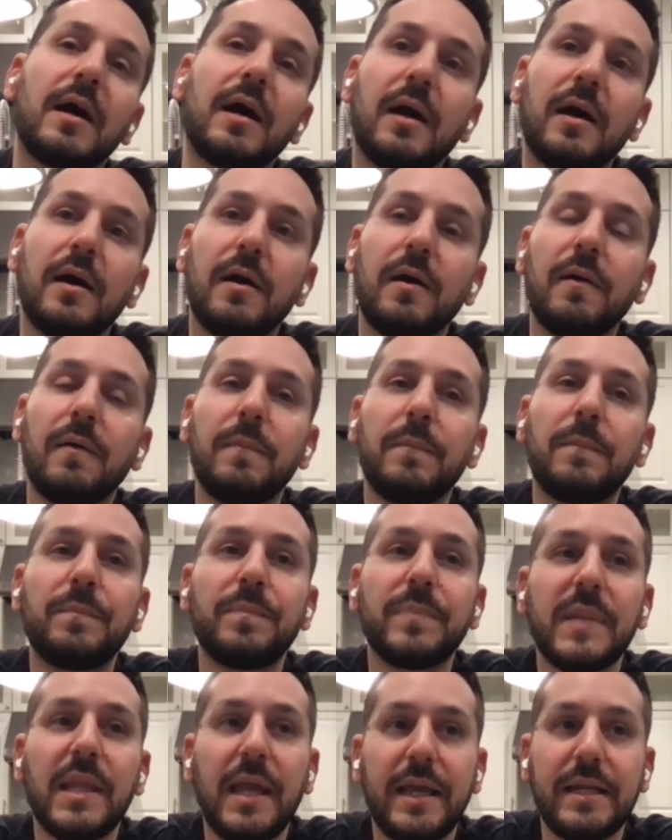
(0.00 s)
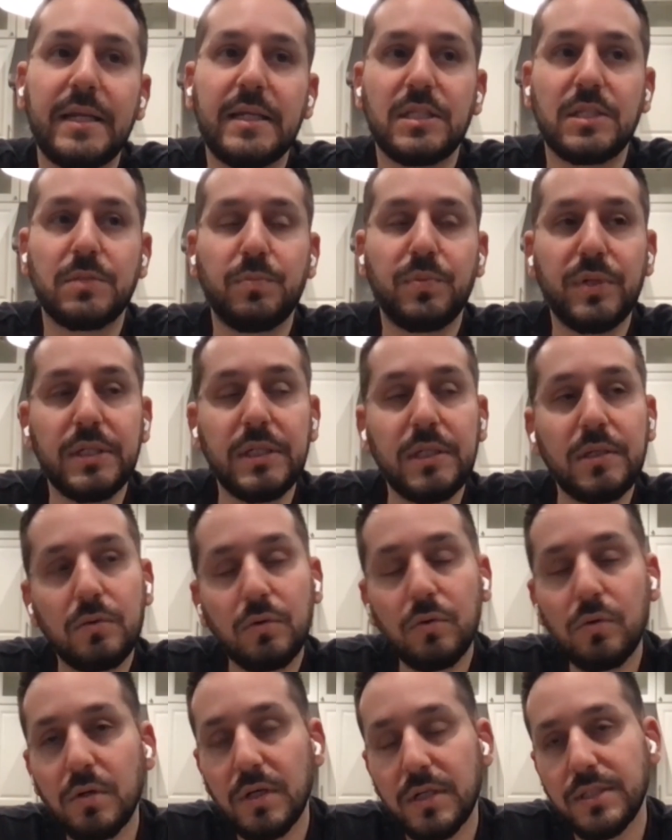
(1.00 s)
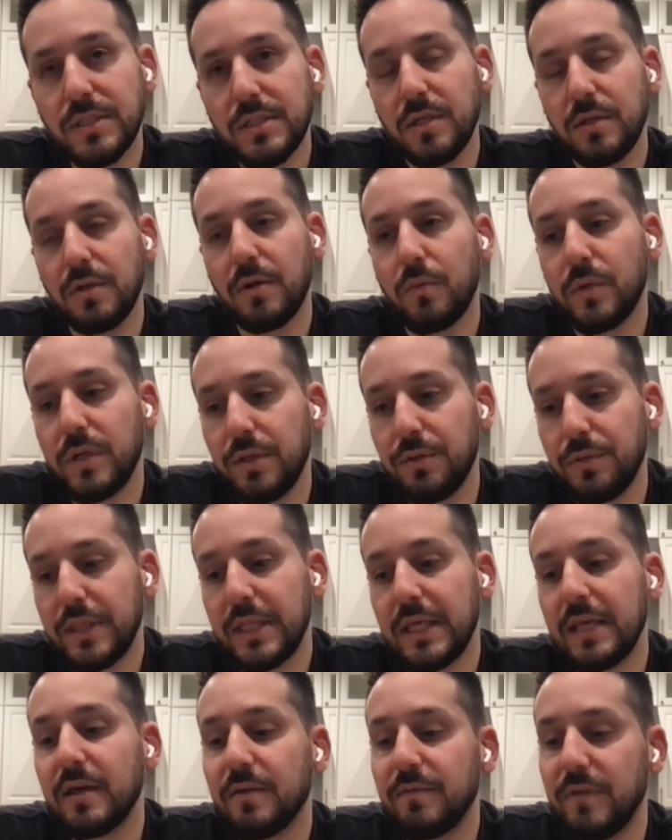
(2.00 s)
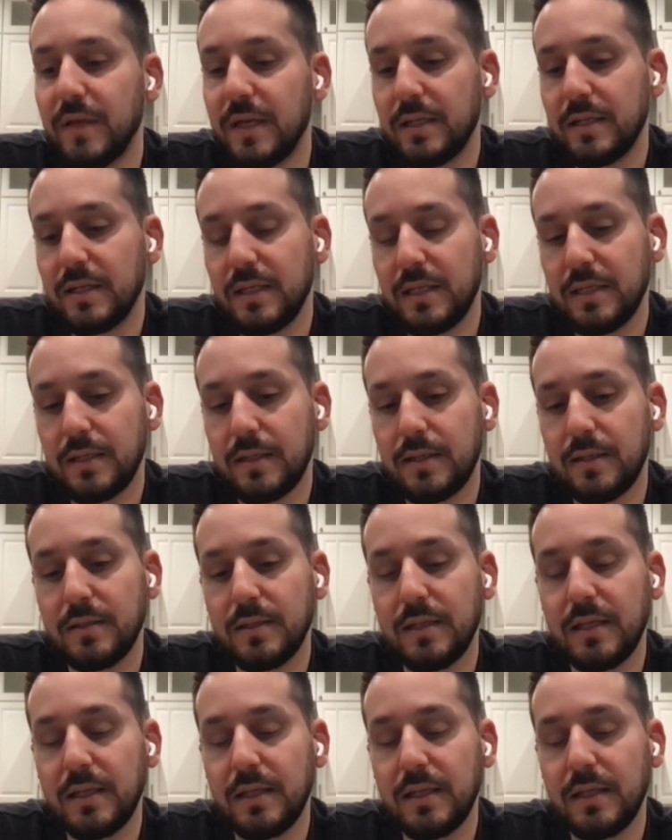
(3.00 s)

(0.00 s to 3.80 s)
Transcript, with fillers: Um, and it's pretty cool because, you know, when you think of it in,